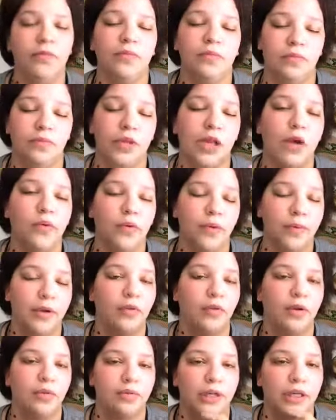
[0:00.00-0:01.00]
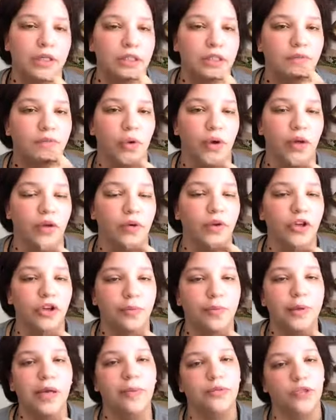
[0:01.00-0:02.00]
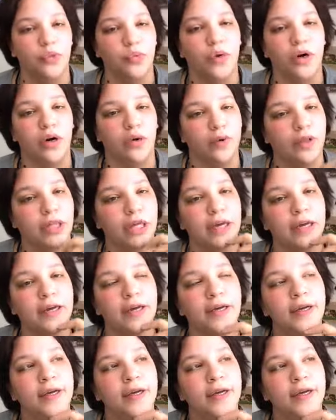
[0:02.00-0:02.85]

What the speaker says: there will be replays for you and you'll be able to work with it.